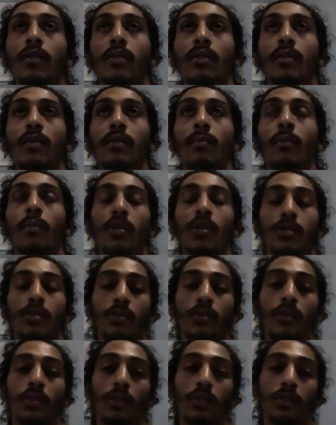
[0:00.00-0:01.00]

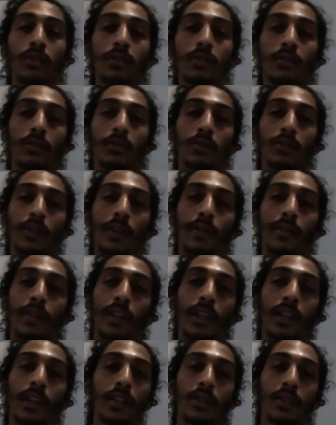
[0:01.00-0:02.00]
martial arts so i feel
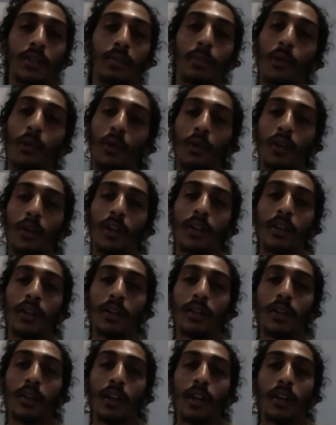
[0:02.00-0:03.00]
like the
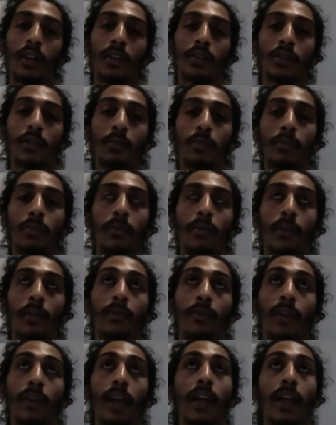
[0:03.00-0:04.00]
supporting the
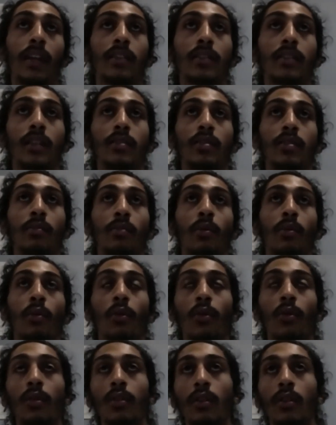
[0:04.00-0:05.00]
fans that
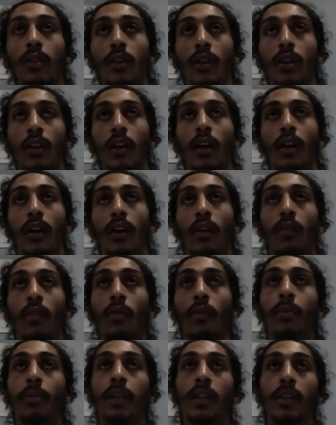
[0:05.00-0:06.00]
support
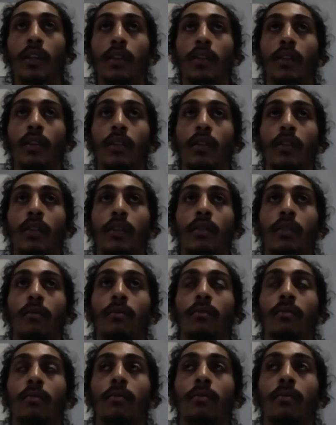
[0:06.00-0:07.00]
would be
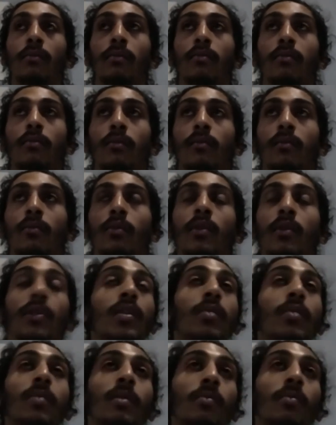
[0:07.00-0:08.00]
will
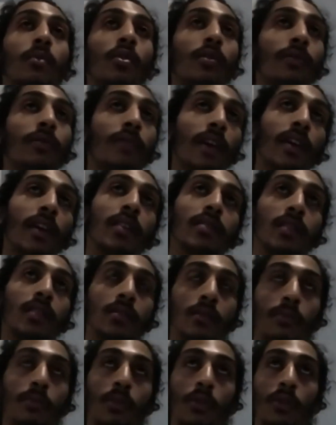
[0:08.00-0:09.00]
there be more fans that
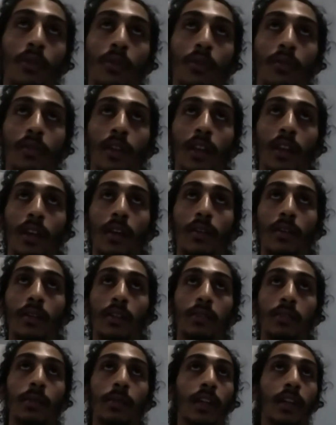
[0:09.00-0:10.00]
support over there
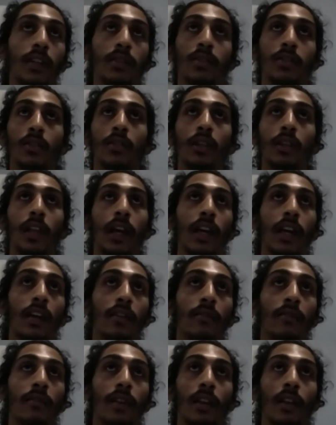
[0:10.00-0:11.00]
just because their
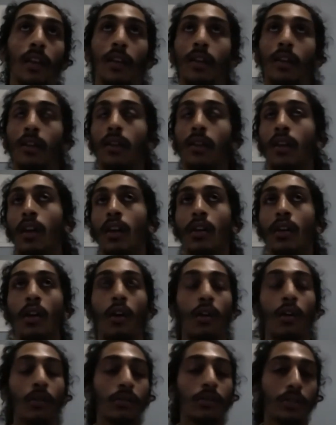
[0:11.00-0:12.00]
life and their
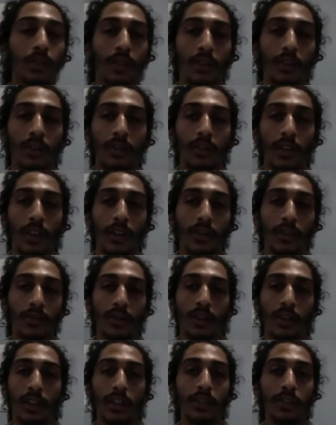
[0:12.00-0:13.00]
culture and their
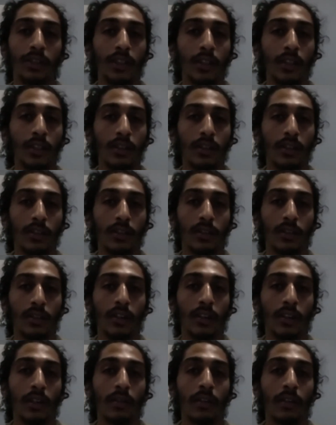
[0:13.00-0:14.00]
traditions and
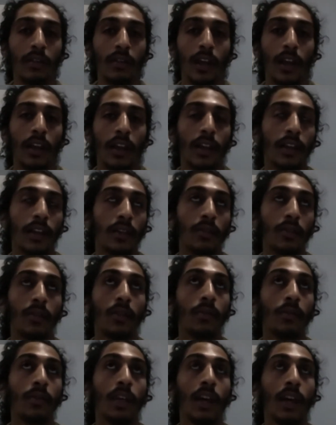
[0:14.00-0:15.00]
stuff like you
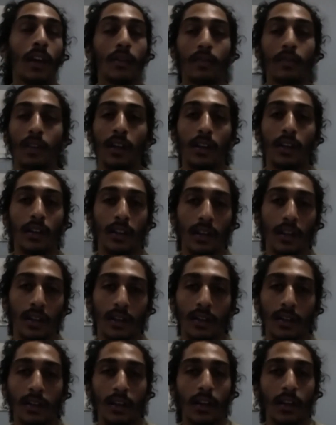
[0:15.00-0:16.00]
know we have
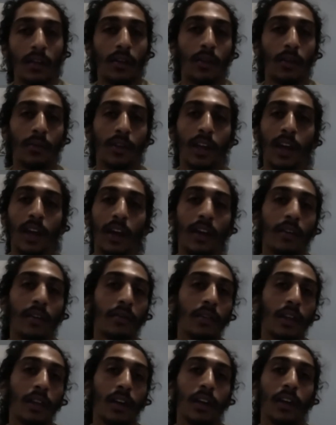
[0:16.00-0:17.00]
gatka or we
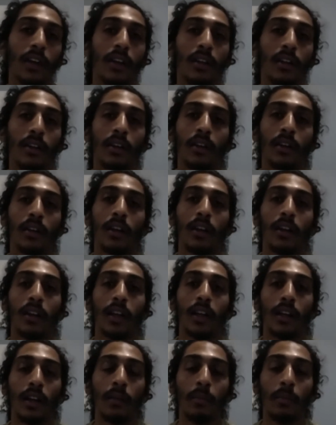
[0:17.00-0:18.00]
have yeah. like
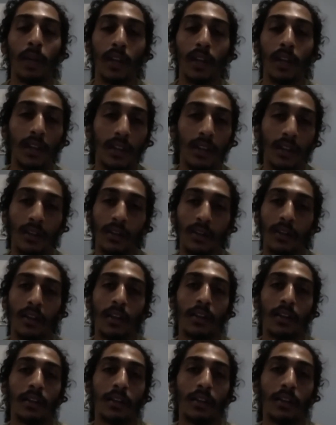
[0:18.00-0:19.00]
like kabaddi
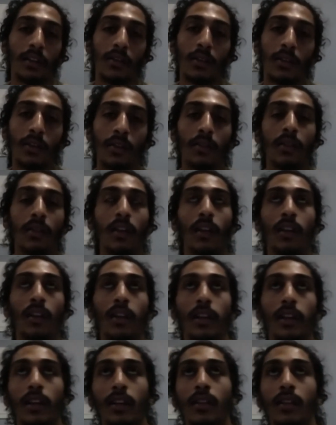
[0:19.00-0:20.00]
mm-hmm. you know
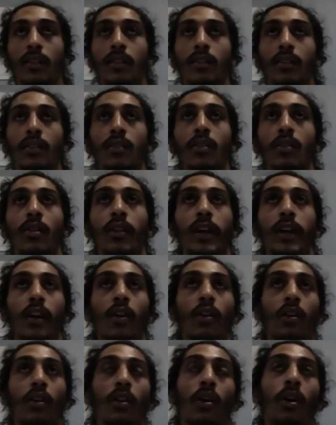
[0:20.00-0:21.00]
like you know like
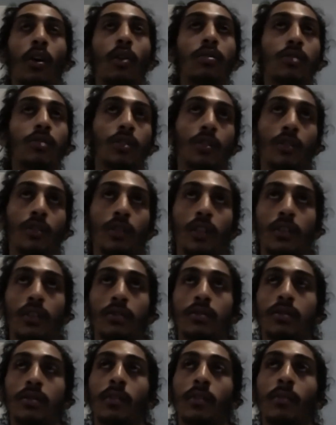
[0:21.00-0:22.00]
our culture is
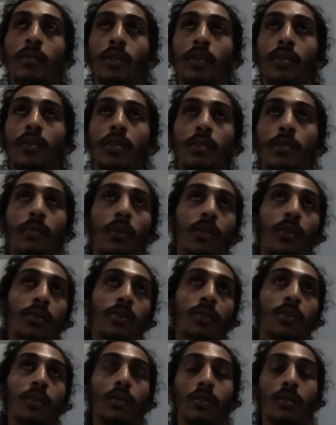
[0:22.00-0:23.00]
similar to
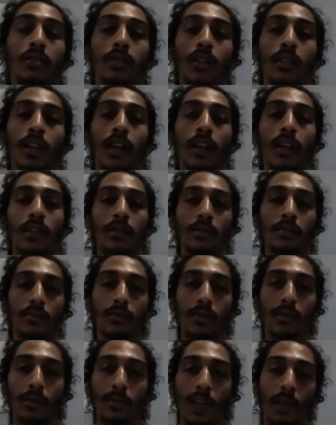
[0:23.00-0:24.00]
martial arts like it has
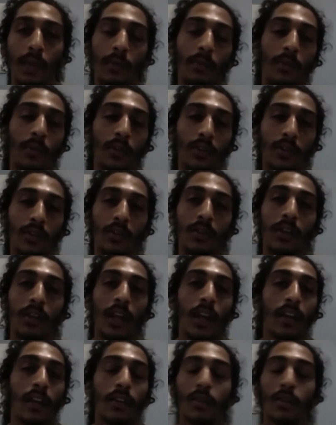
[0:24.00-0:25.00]
some type of martial art
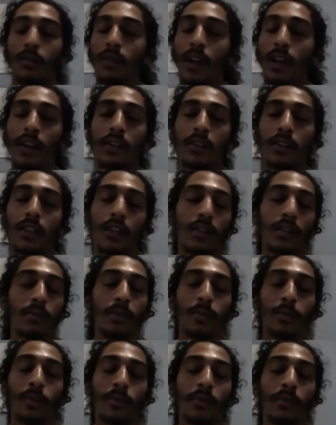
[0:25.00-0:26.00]
the united states
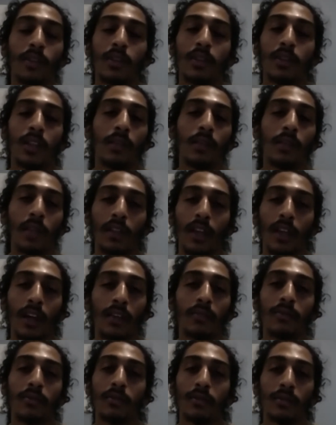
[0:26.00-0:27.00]
people we just eat
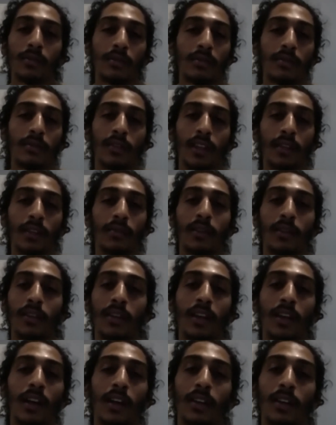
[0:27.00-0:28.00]
mcdonald's you
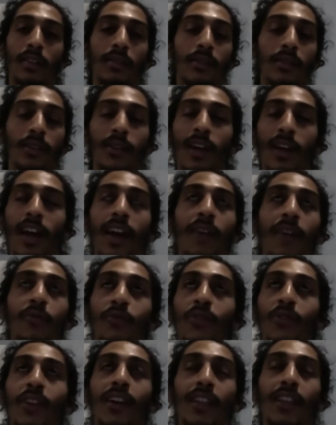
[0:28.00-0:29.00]
don't have
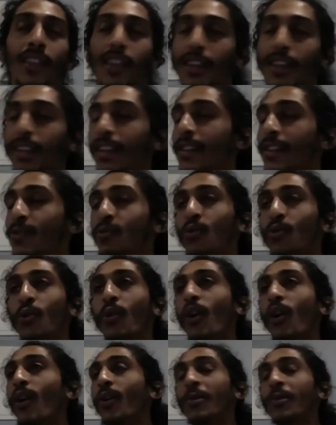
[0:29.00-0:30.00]
nothing. There's no.
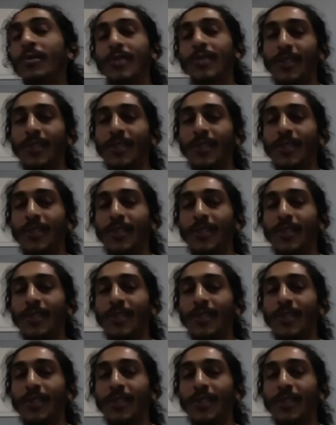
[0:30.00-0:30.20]
You said it, not